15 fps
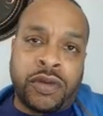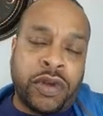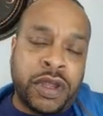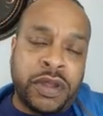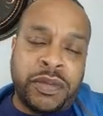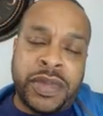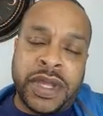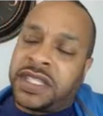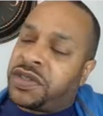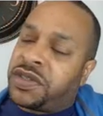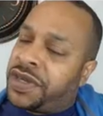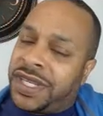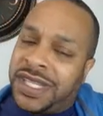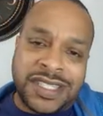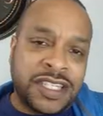Coinbase
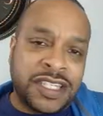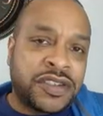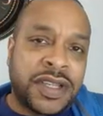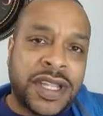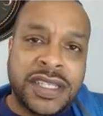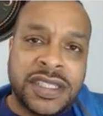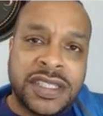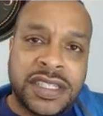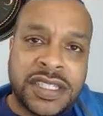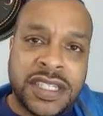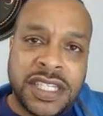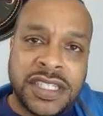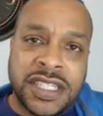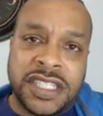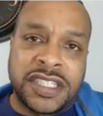or any centralized
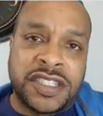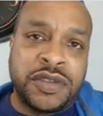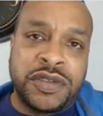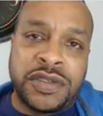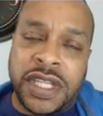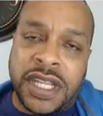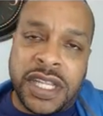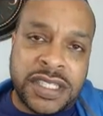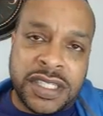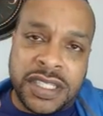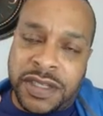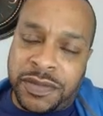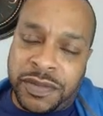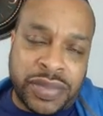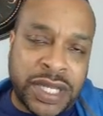exchange, I just use that as
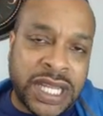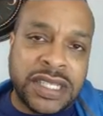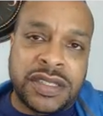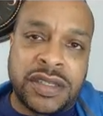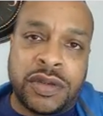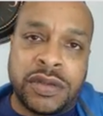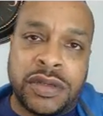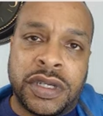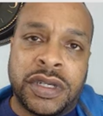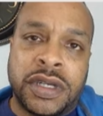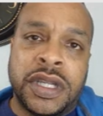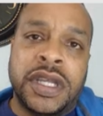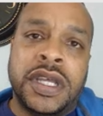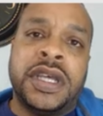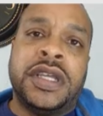a placeholder,
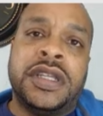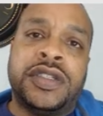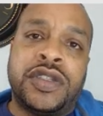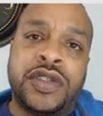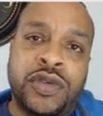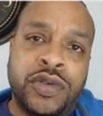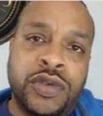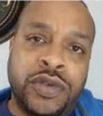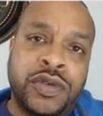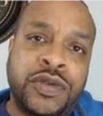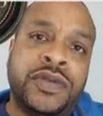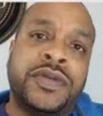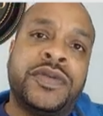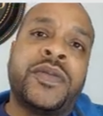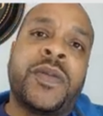
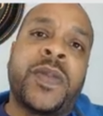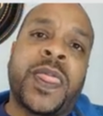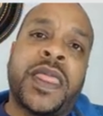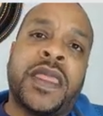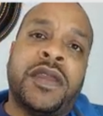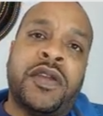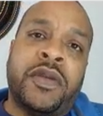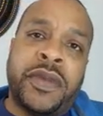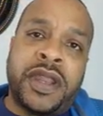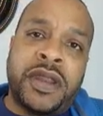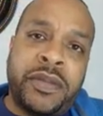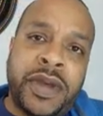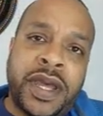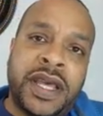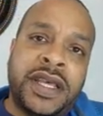to your
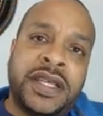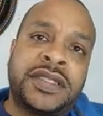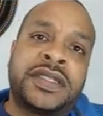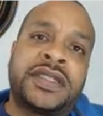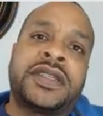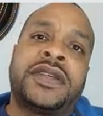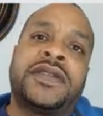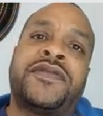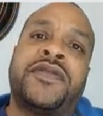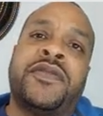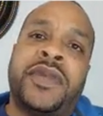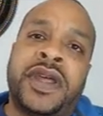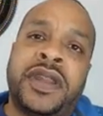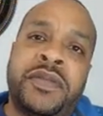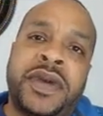MetaMask,
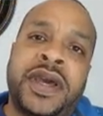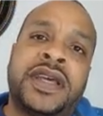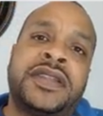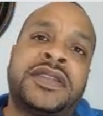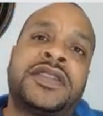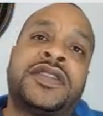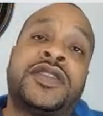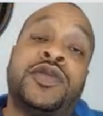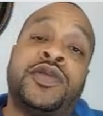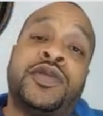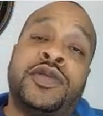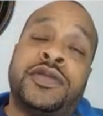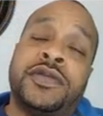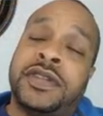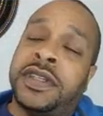from MetaMask
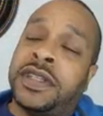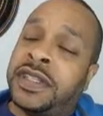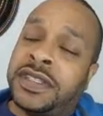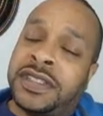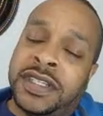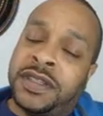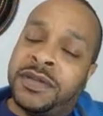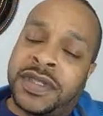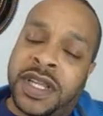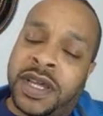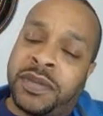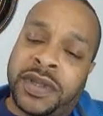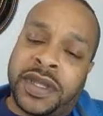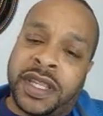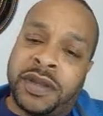to, it seems
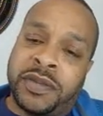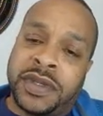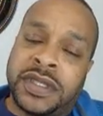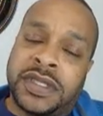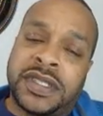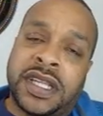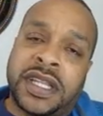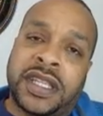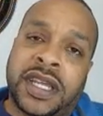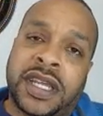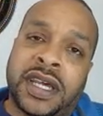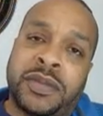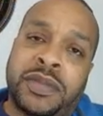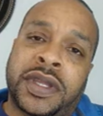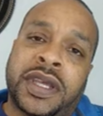complicated, but it's not
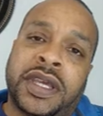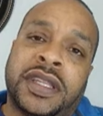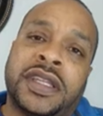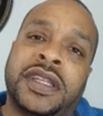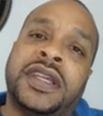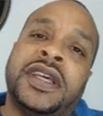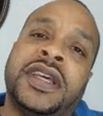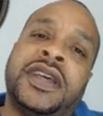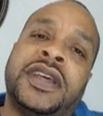that complicated,